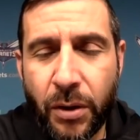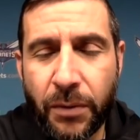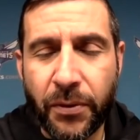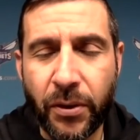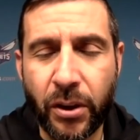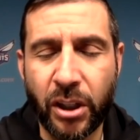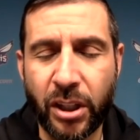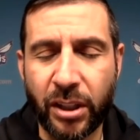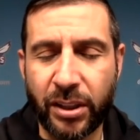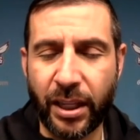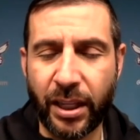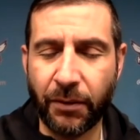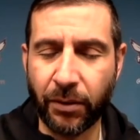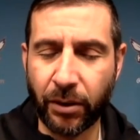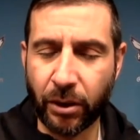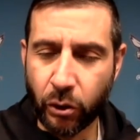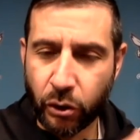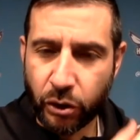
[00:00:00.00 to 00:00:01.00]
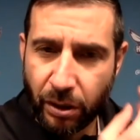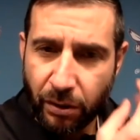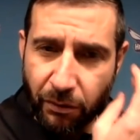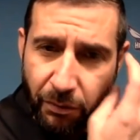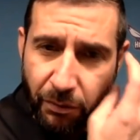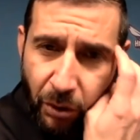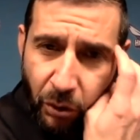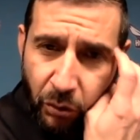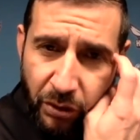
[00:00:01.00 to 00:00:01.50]
if you look at the evolution
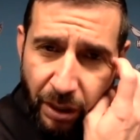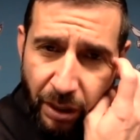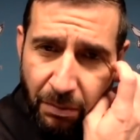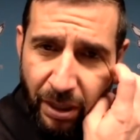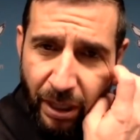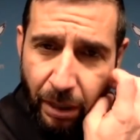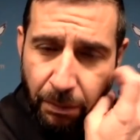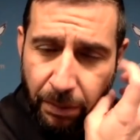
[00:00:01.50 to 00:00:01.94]
of most N B